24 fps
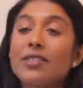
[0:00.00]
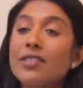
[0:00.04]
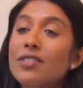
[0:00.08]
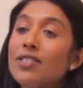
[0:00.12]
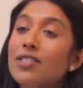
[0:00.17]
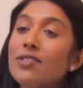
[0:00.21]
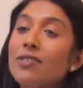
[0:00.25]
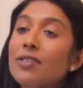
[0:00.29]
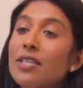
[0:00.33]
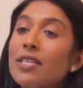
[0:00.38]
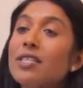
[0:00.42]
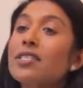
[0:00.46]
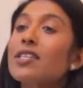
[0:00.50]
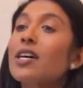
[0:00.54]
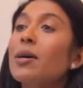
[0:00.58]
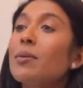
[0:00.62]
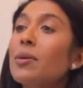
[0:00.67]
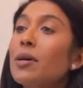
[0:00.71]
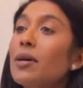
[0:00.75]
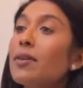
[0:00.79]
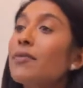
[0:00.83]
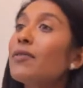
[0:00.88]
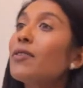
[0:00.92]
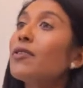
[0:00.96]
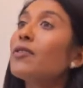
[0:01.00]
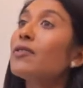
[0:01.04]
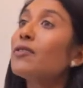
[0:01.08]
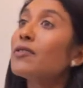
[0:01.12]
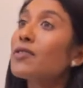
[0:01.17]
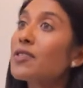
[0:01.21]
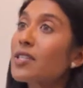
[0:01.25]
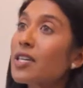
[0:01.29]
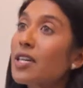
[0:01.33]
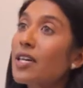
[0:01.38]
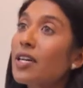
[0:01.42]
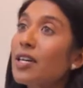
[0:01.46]
During that time I
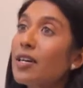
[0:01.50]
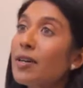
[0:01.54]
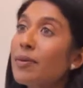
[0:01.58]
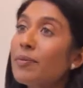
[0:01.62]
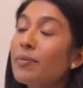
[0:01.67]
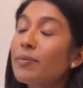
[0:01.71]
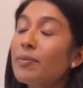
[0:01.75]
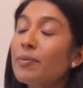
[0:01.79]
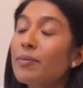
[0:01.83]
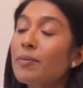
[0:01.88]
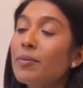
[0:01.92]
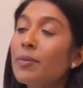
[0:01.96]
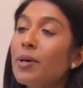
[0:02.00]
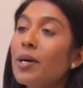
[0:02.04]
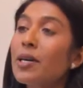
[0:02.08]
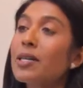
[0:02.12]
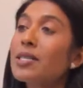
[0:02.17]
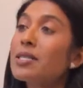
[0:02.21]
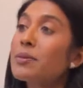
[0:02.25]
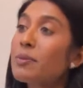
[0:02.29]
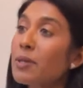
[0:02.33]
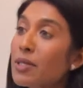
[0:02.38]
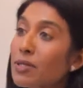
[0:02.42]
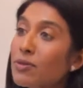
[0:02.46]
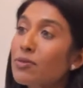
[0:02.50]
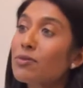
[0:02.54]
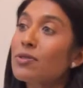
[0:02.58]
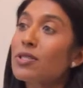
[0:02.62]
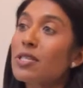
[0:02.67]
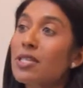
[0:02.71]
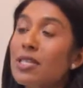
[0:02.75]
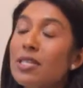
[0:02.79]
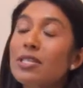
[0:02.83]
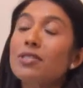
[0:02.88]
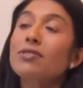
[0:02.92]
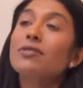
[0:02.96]
evolved my
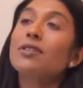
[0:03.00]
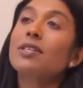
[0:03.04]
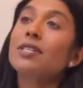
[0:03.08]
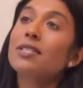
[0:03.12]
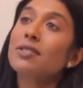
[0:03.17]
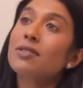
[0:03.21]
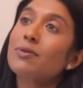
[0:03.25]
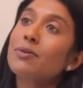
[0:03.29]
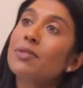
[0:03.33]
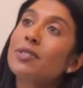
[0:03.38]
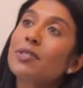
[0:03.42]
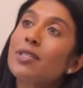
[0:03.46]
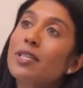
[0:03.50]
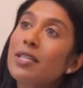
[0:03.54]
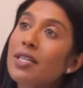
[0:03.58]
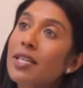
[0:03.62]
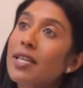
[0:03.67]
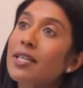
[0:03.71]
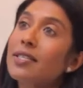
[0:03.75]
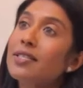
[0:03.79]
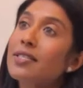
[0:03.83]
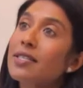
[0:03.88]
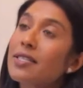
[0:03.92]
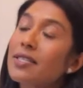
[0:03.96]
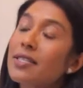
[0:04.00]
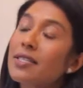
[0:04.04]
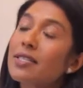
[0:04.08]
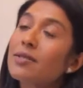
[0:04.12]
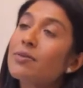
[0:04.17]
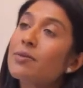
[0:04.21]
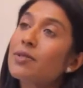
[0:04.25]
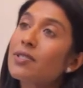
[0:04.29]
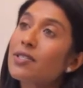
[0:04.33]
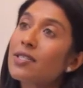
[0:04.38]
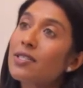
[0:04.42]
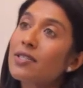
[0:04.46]
specialty interest in anaesthetics,
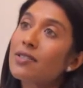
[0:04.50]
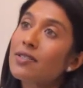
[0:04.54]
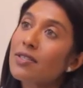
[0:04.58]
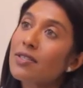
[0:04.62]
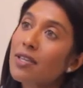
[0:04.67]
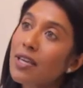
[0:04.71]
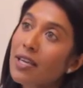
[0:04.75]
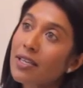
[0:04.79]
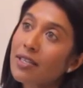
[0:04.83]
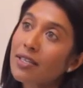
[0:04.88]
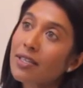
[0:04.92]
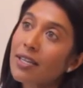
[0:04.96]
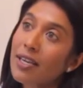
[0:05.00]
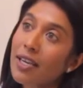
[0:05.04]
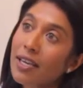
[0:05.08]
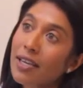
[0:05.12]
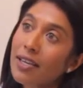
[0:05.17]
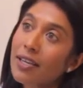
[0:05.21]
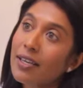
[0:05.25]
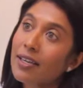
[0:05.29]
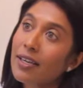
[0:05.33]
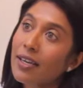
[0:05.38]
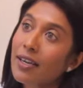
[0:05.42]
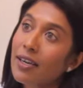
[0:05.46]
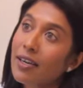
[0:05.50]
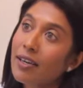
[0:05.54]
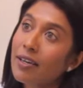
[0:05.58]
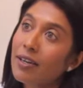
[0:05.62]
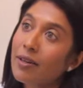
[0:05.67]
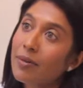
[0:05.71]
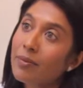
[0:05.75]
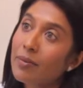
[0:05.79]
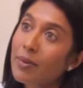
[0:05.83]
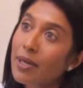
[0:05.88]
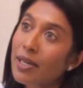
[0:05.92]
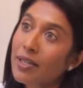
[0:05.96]
which is head and neck
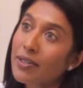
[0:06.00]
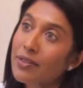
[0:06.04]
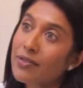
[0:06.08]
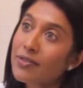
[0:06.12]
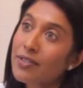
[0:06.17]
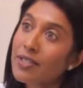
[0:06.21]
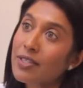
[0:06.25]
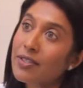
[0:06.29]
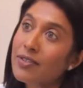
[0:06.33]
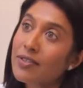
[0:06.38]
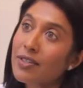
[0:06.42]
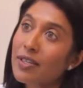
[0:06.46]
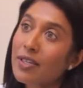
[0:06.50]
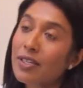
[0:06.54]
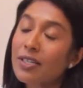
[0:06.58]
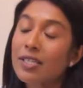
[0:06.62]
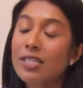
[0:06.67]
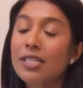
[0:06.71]
anaesthesia.